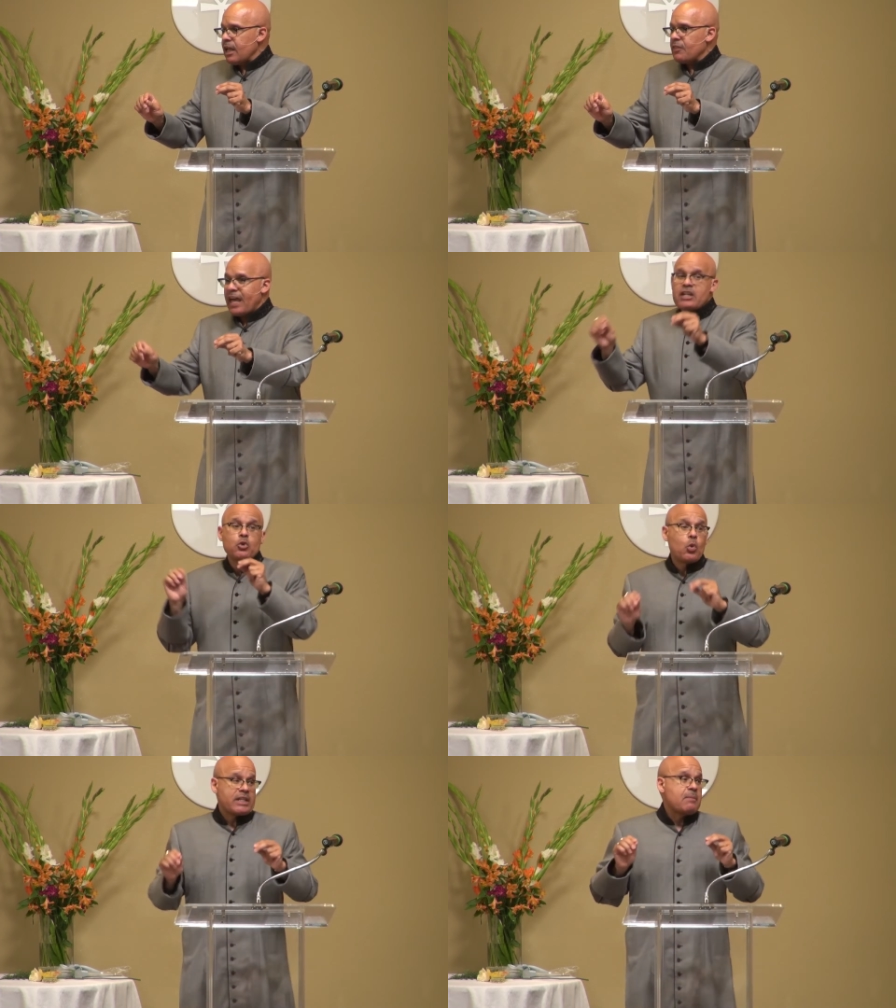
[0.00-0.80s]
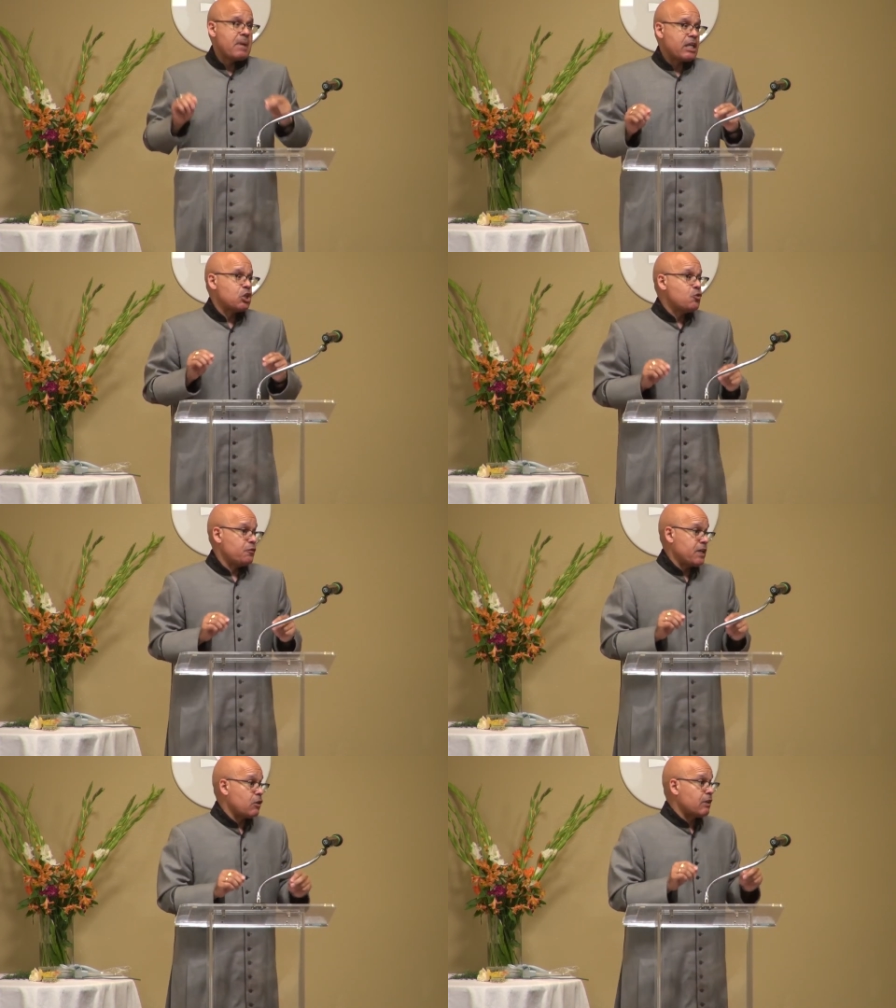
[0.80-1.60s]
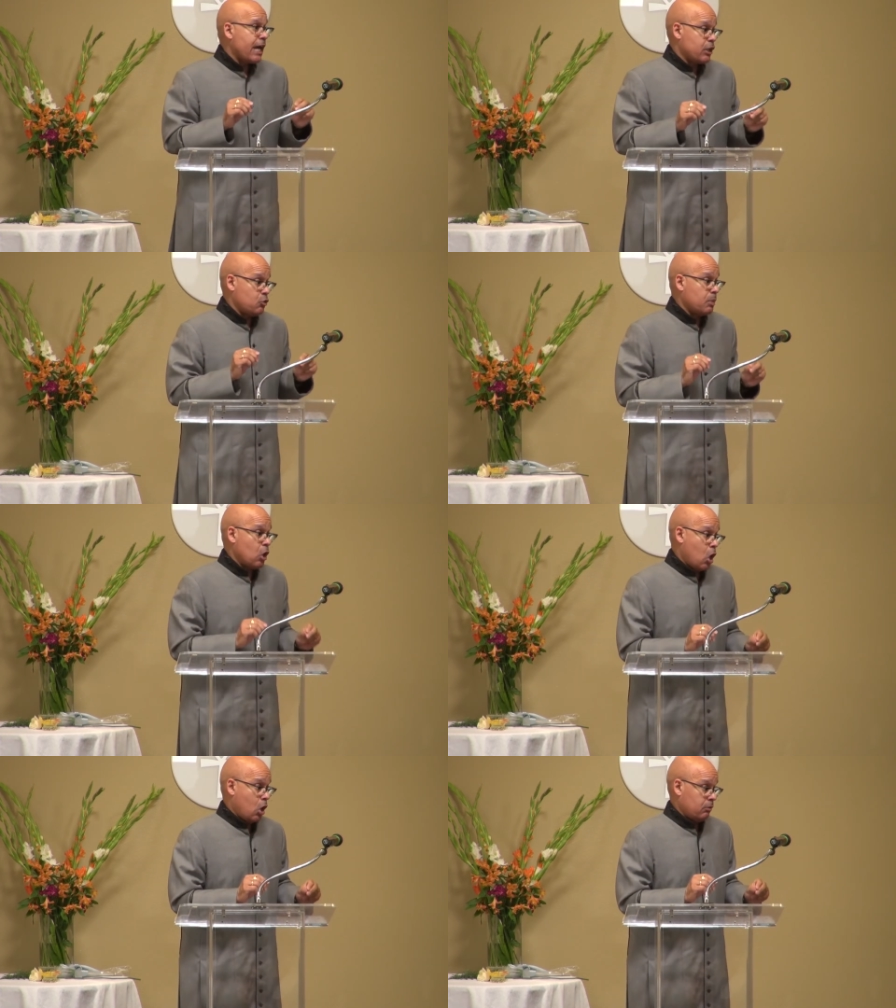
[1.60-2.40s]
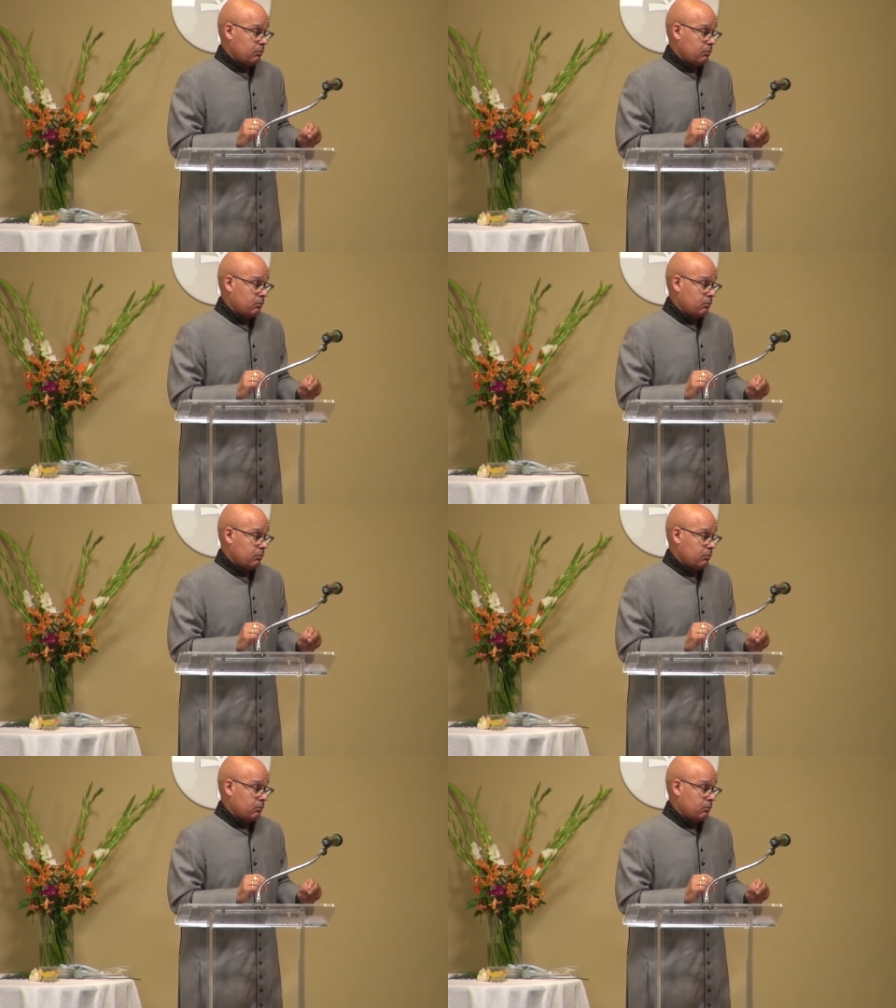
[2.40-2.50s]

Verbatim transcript: that is going to make you feel like you belong.